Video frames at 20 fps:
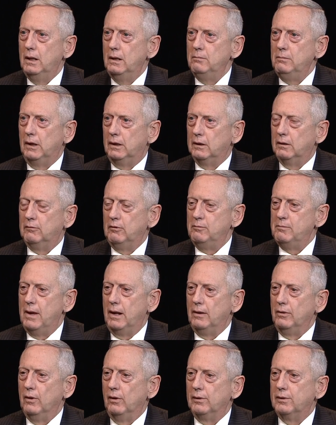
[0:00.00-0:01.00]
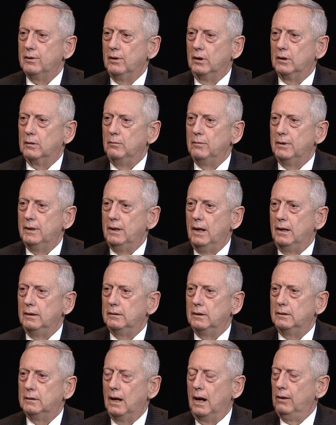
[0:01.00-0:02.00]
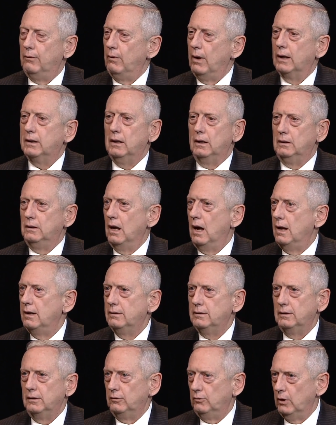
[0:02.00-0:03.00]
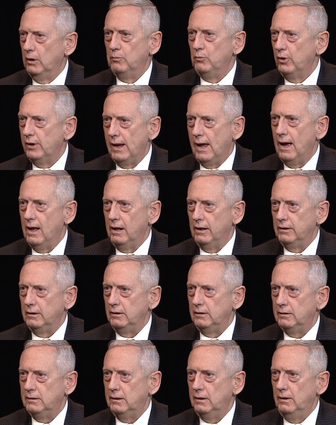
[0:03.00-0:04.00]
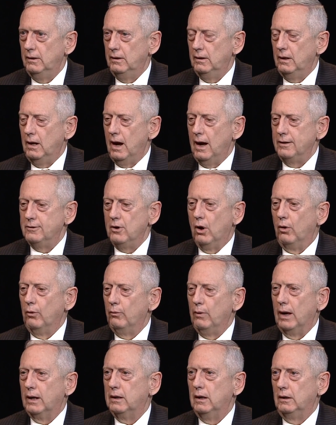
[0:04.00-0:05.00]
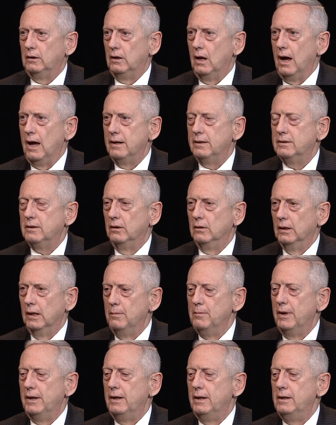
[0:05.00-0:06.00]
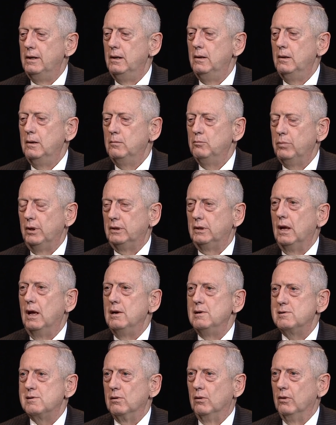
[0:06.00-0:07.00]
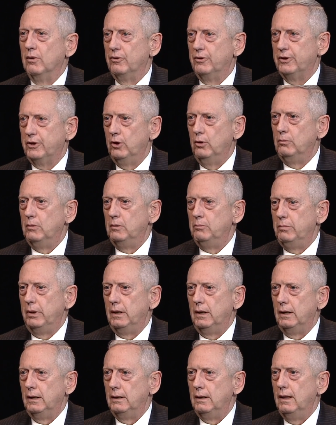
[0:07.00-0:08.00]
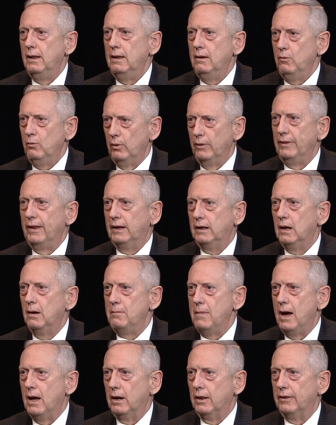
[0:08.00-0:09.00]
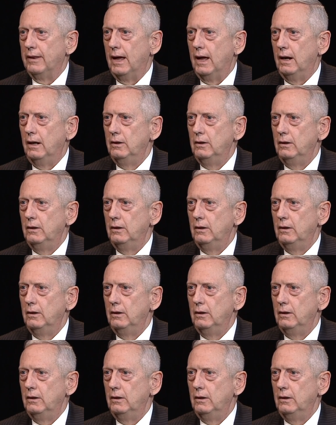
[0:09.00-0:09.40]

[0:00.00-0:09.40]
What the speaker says: because we've been in those circumstances. I recognize the grim realities. I don't recognize the limited potential of the human being when they come out of that.